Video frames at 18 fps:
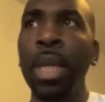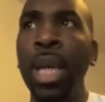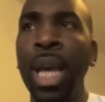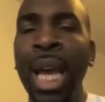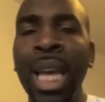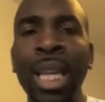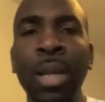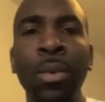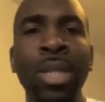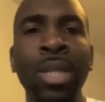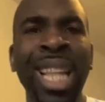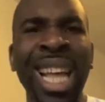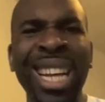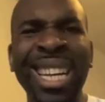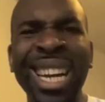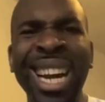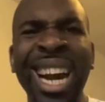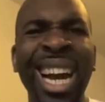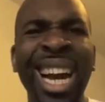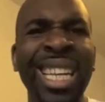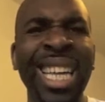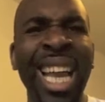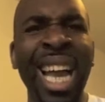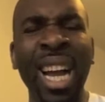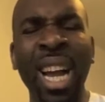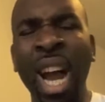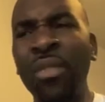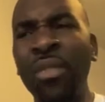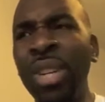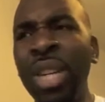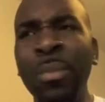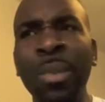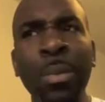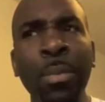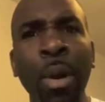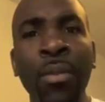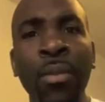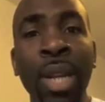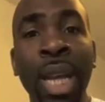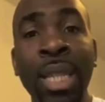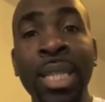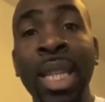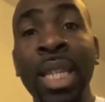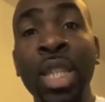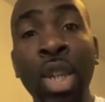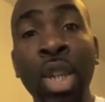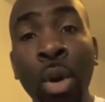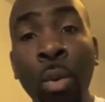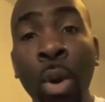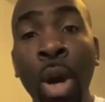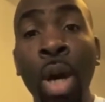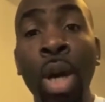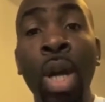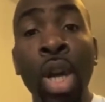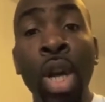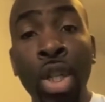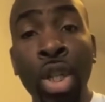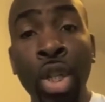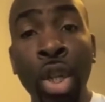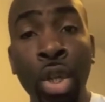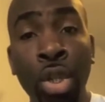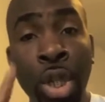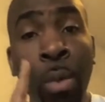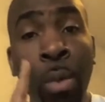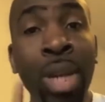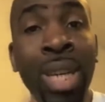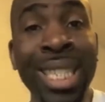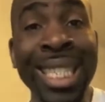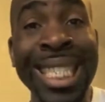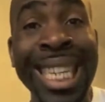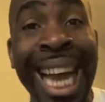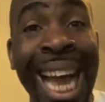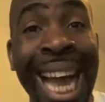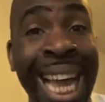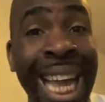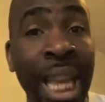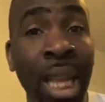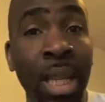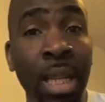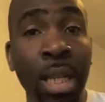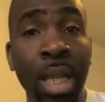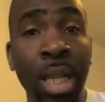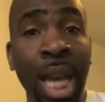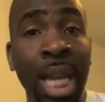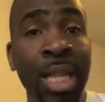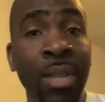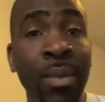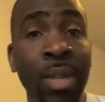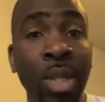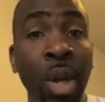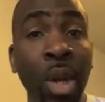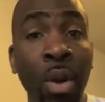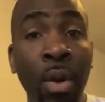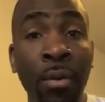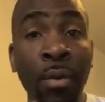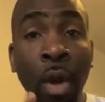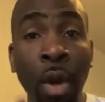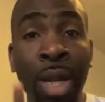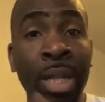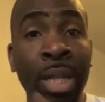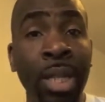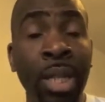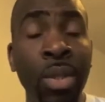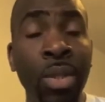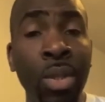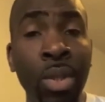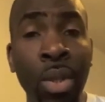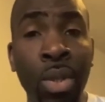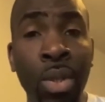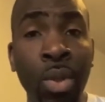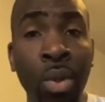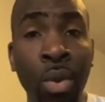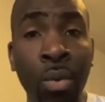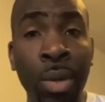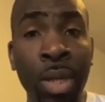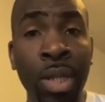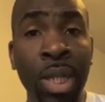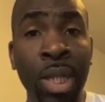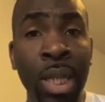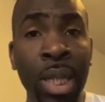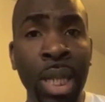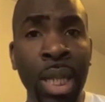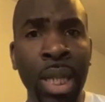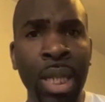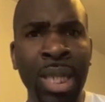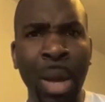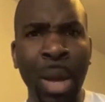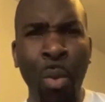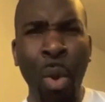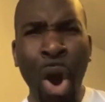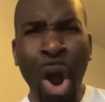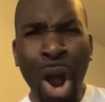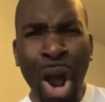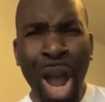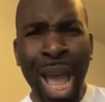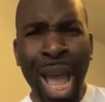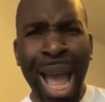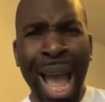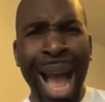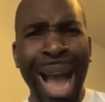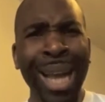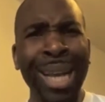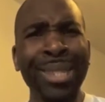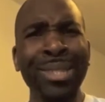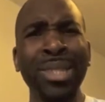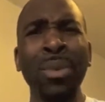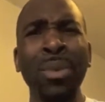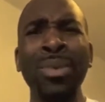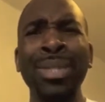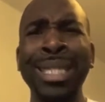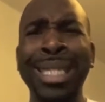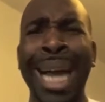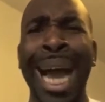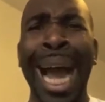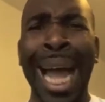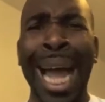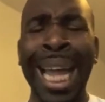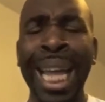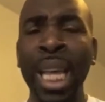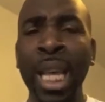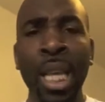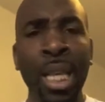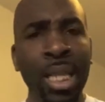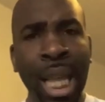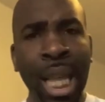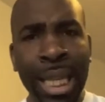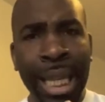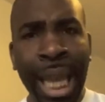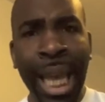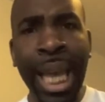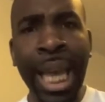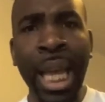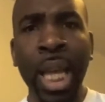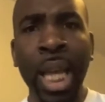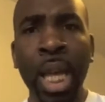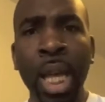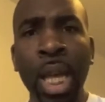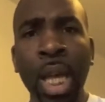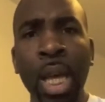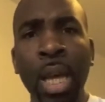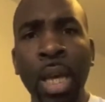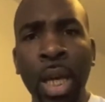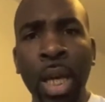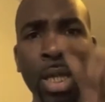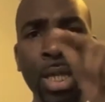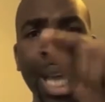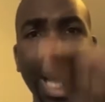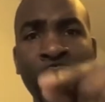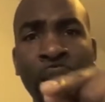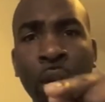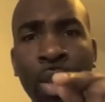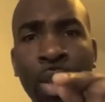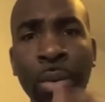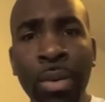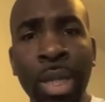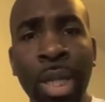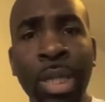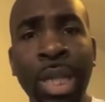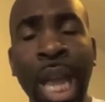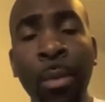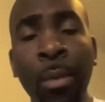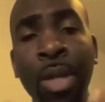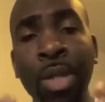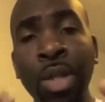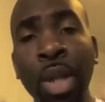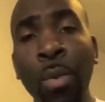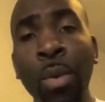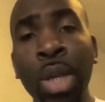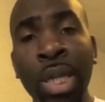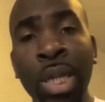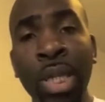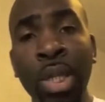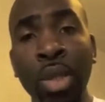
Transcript: And he was like, ah, yeah, I can't really be bothered. I said, you know what? You know, someone could die as a result of not listening to your stories CD. He's like, what? How can someone die? It's like, yeah, because I know there was a time when someone listened